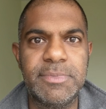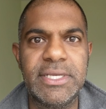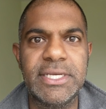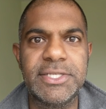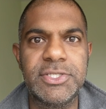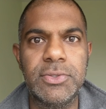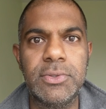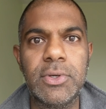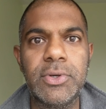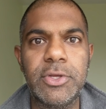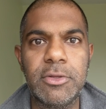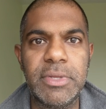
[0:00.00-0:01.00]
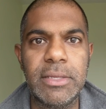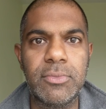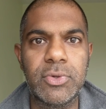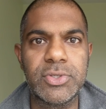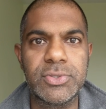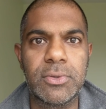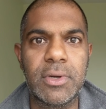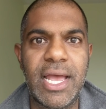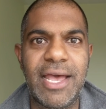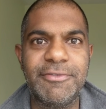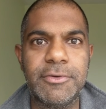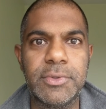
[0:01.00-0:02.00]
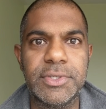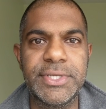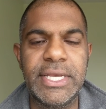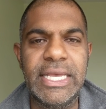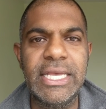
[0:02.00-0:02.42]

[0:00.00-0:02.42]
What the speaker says: because you know you'll be more sore afterwards.